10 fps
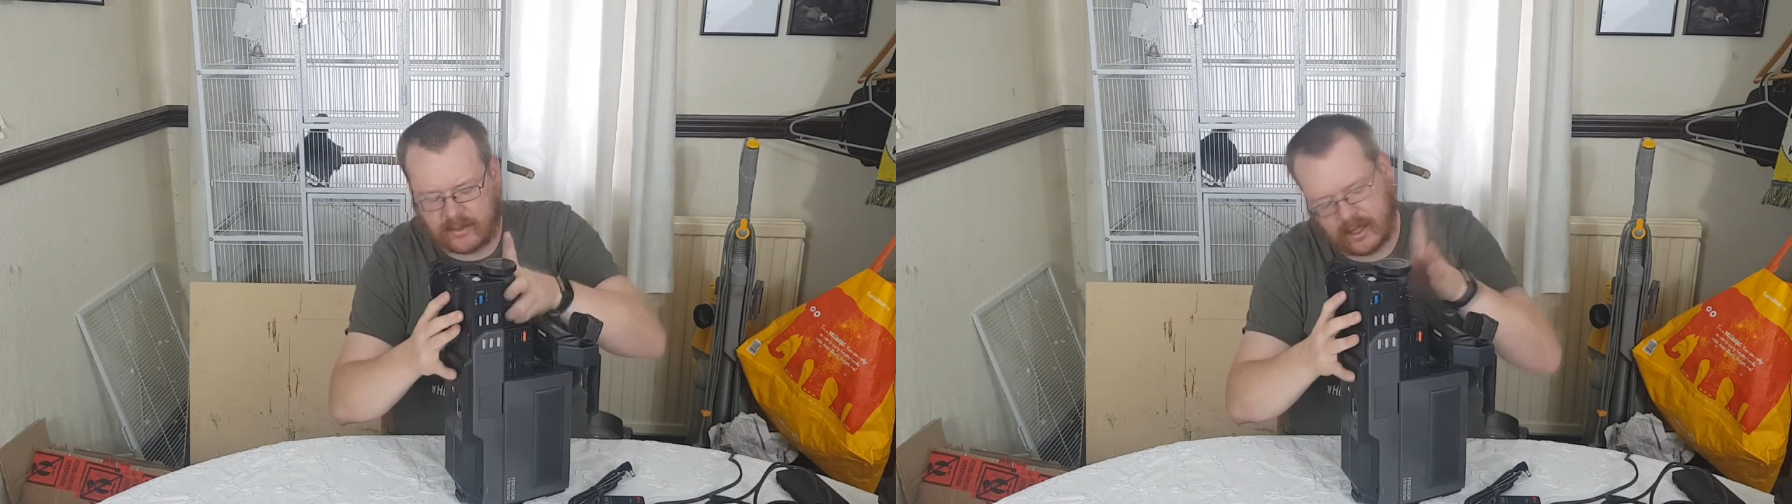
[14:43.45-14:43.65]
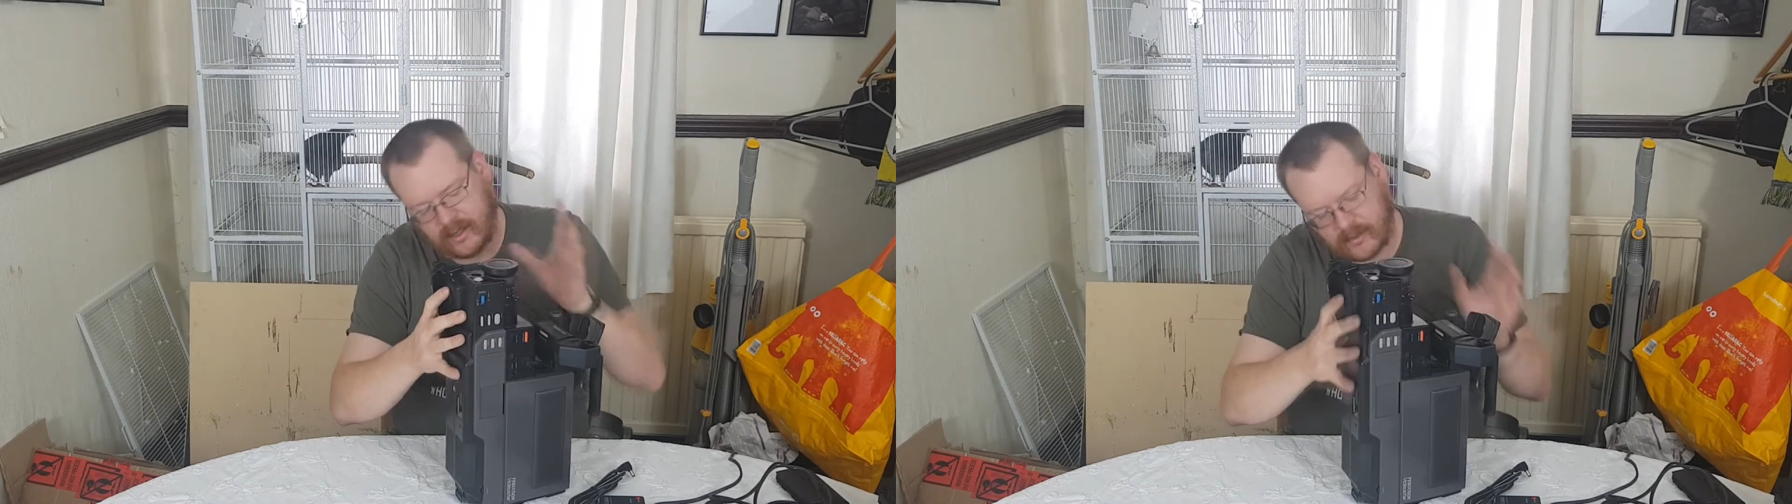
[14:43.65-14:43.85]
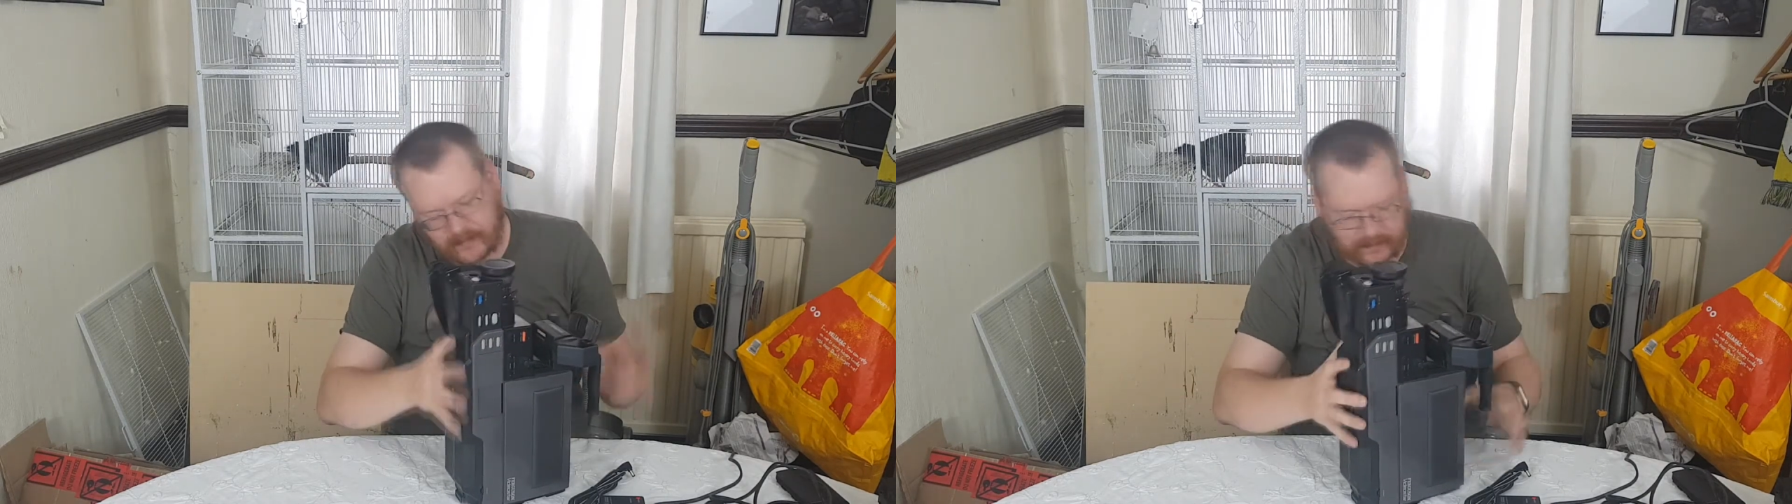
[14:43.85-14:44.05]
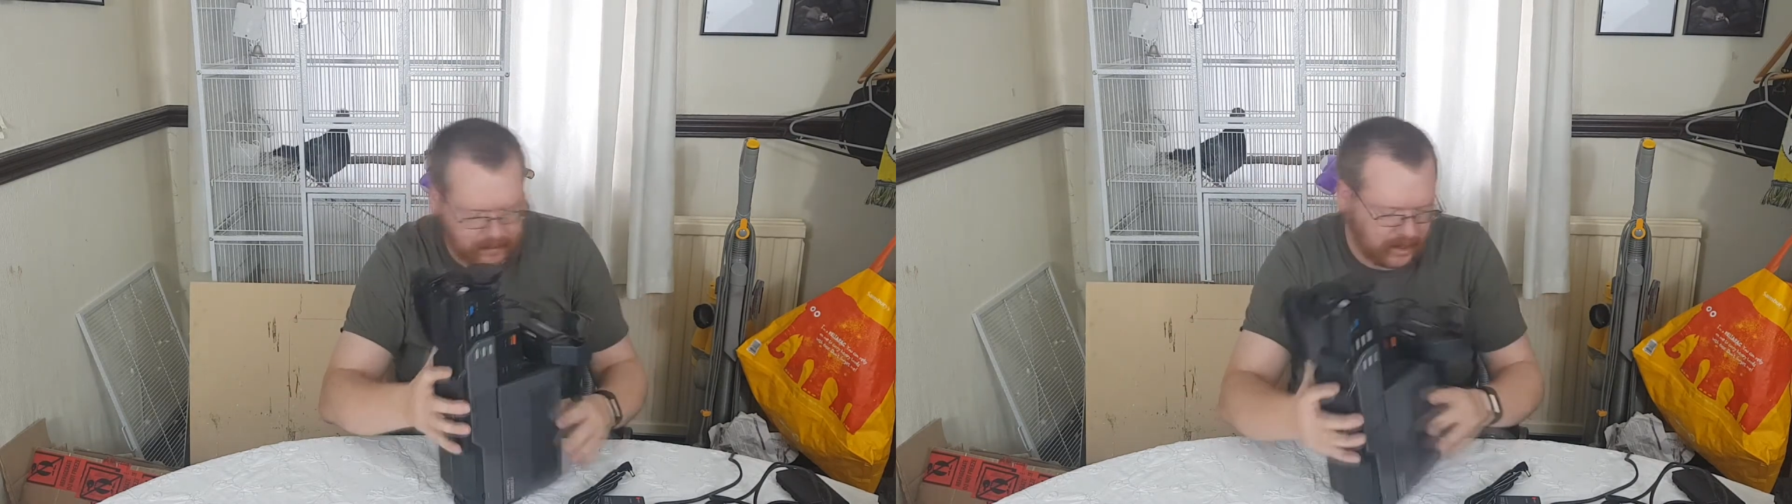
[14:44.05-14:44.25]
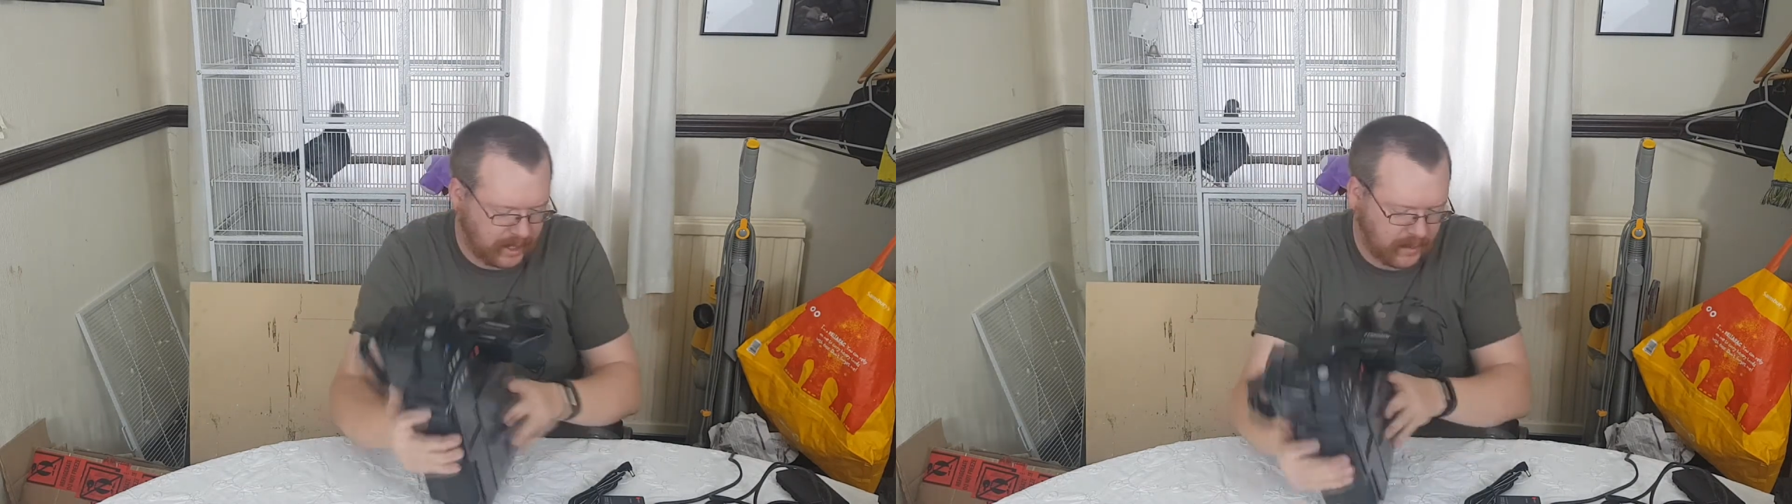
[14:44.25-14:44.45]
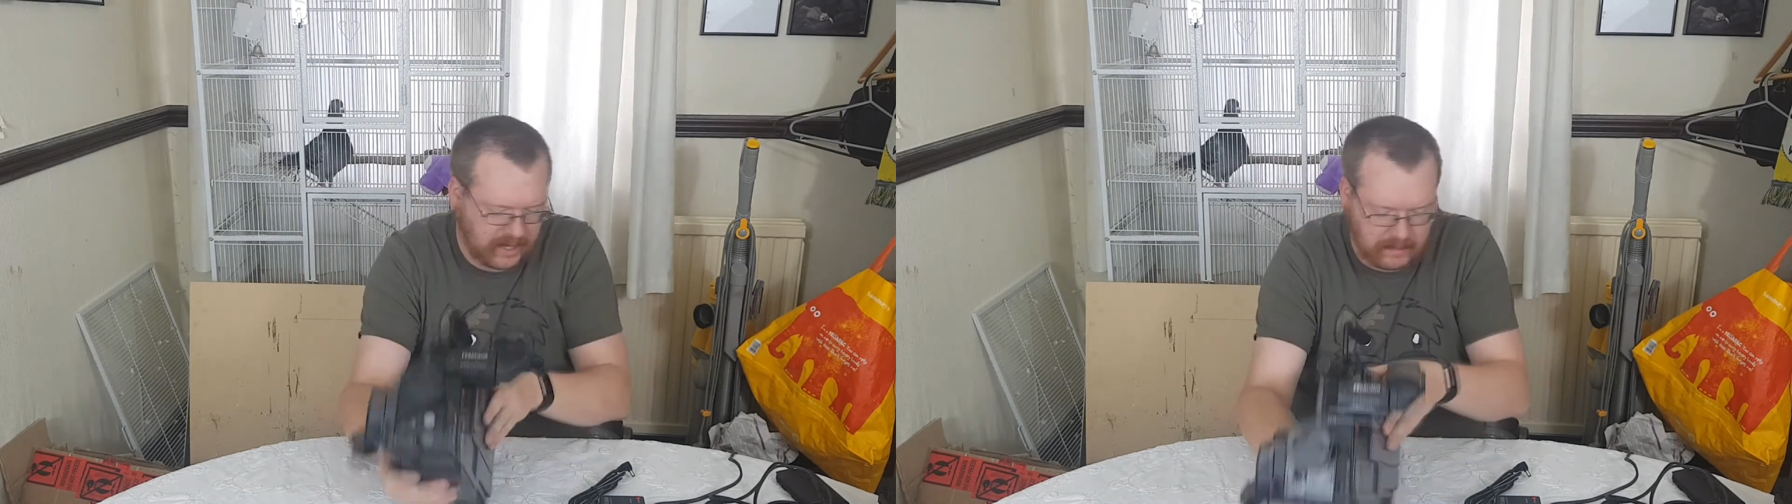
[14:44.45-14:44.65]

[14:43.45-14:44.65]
Oh, bloody hell, never